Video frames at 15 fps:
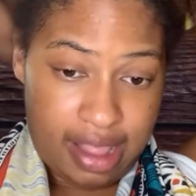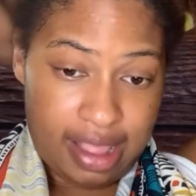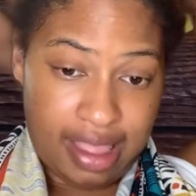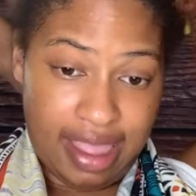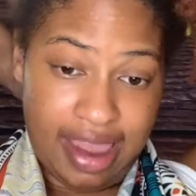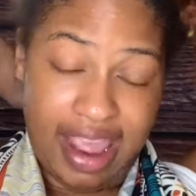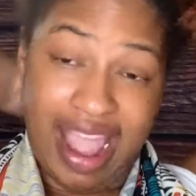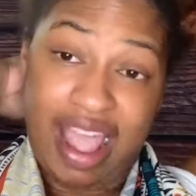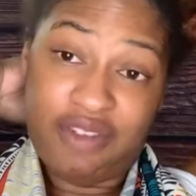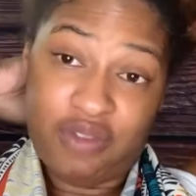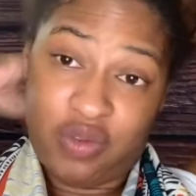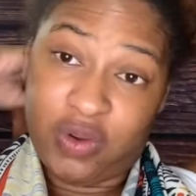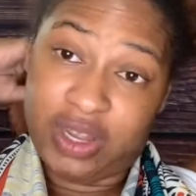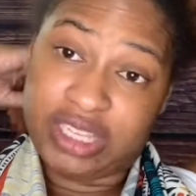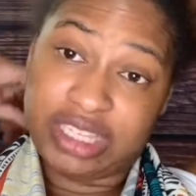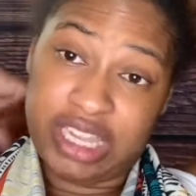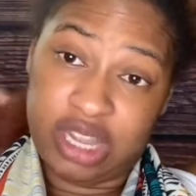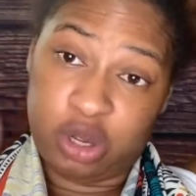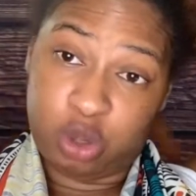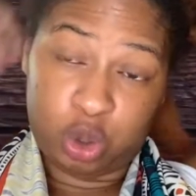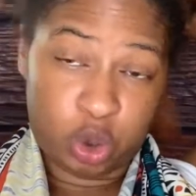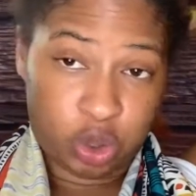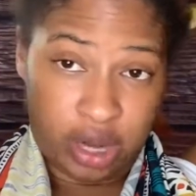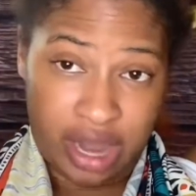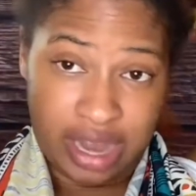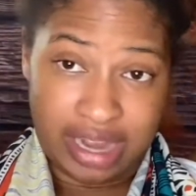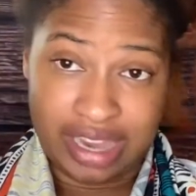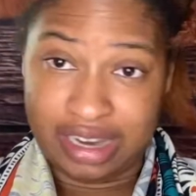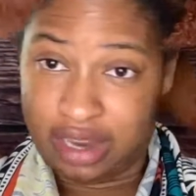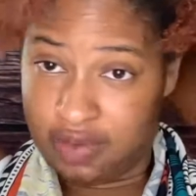get every single
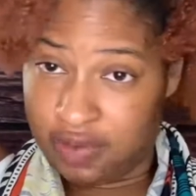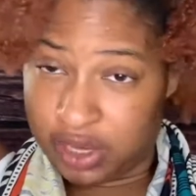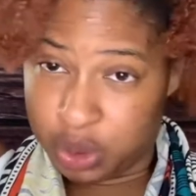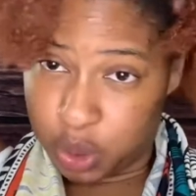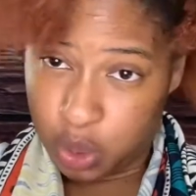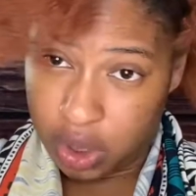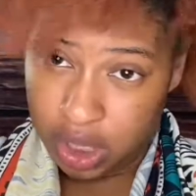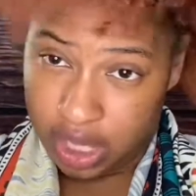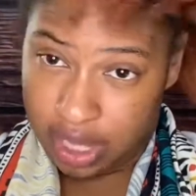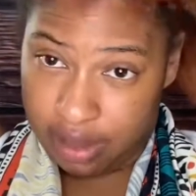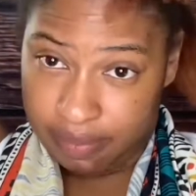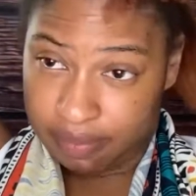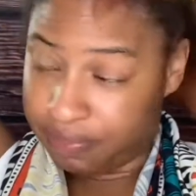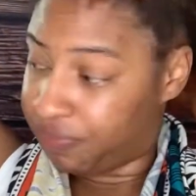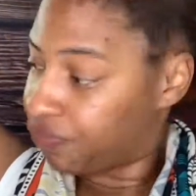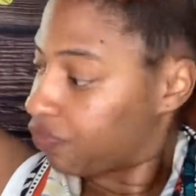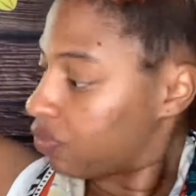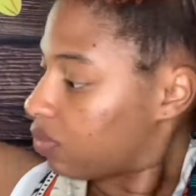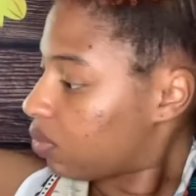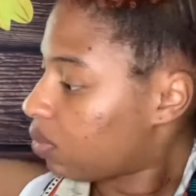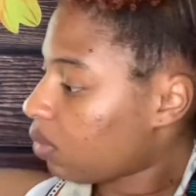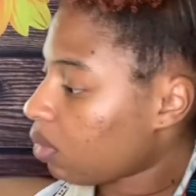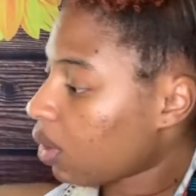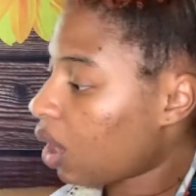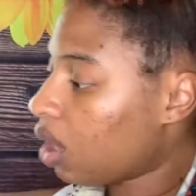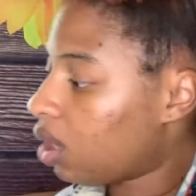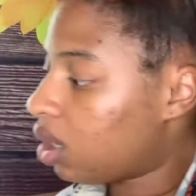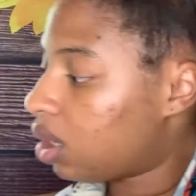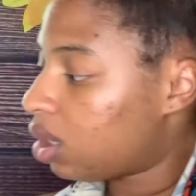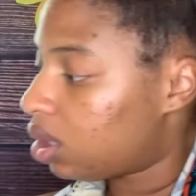strand individually.
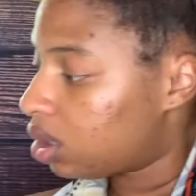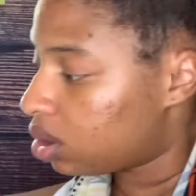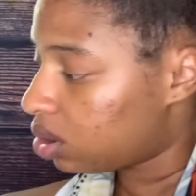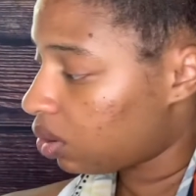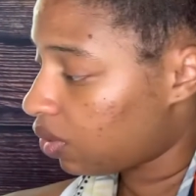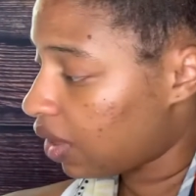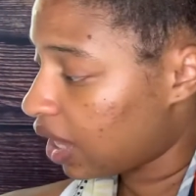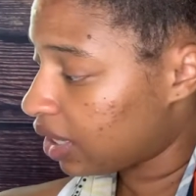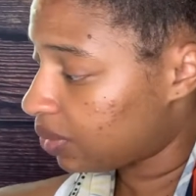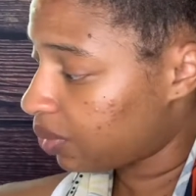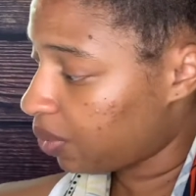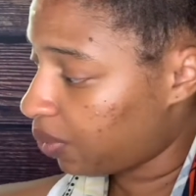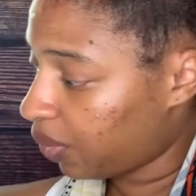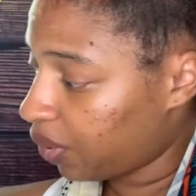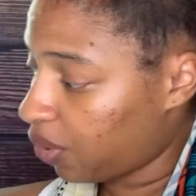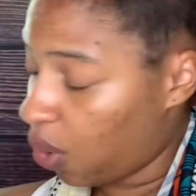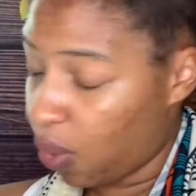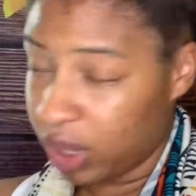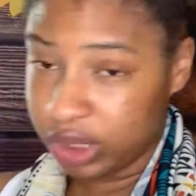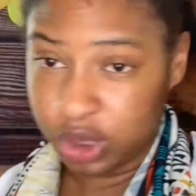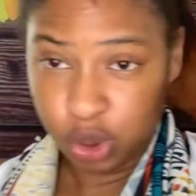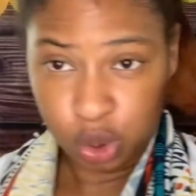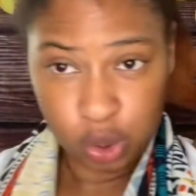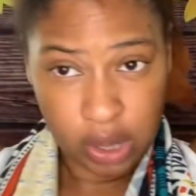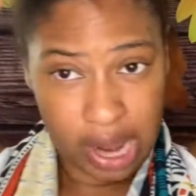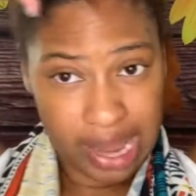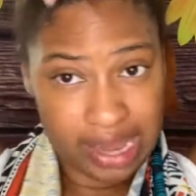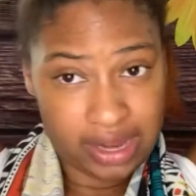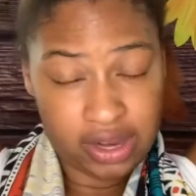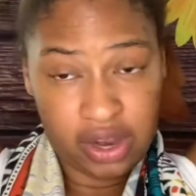So that's what we're going to
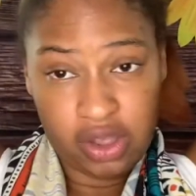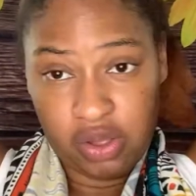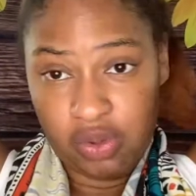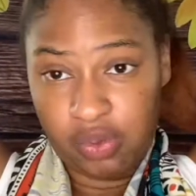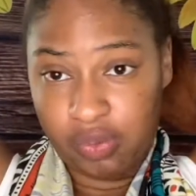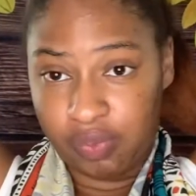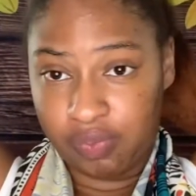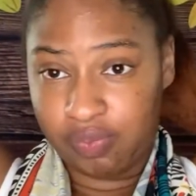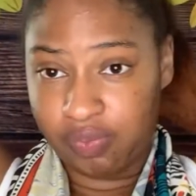try and do,